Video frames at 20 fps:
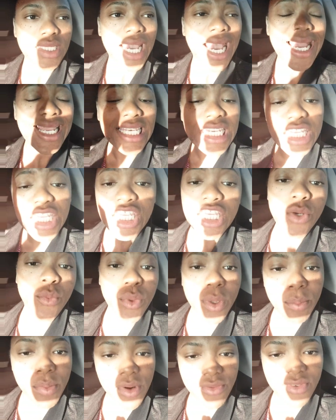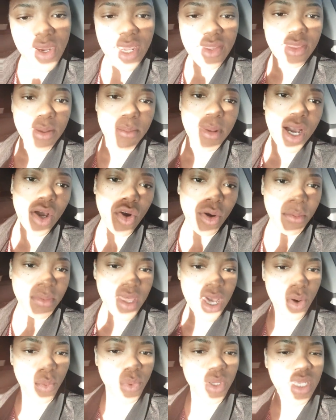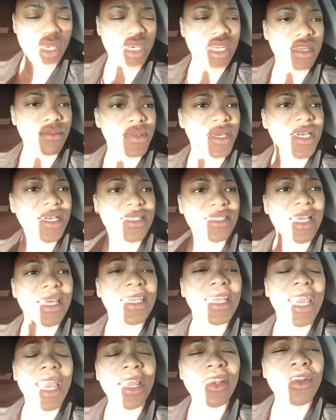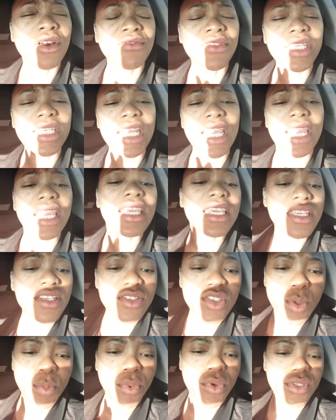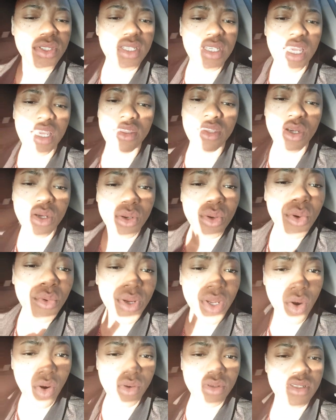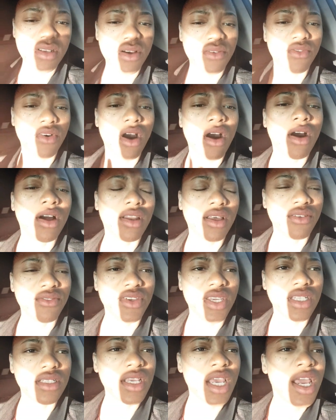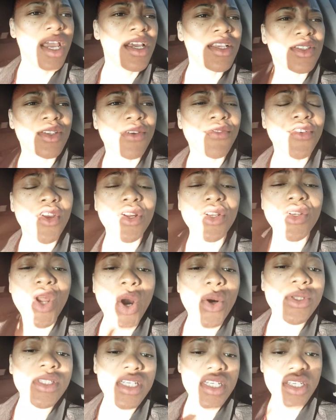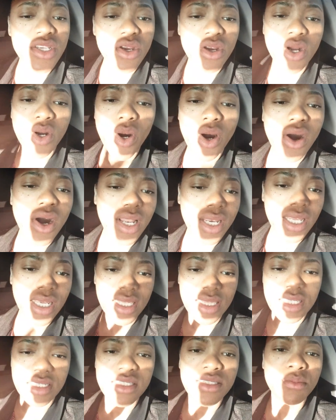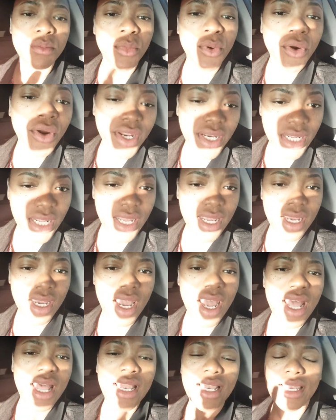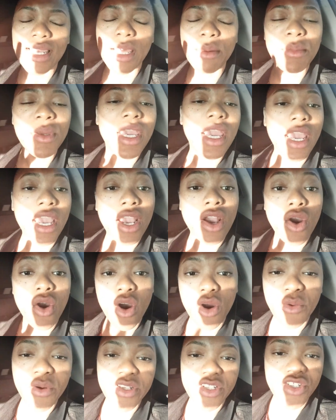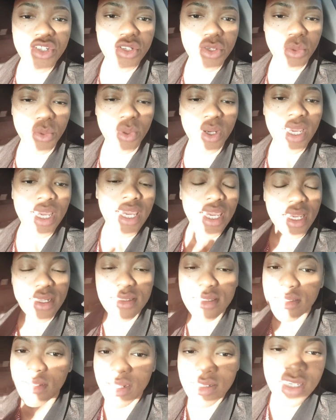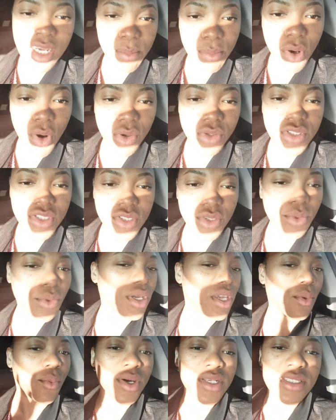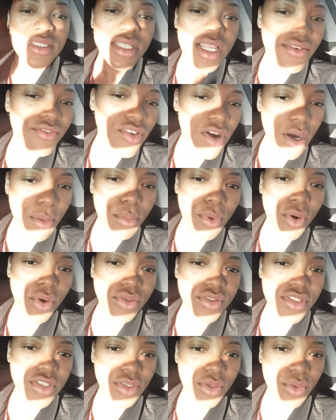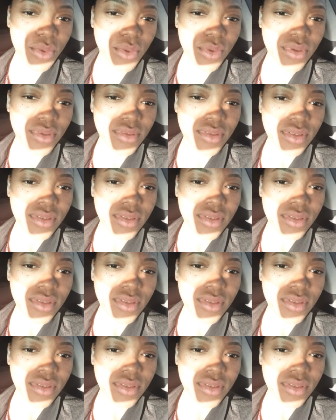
and He will provide the backup that we need, because at the end of the day, He's supposed to get the glory out of all of it. So if you're doubting your calling this morning, let me encourage you. It's not about you. It was never about you.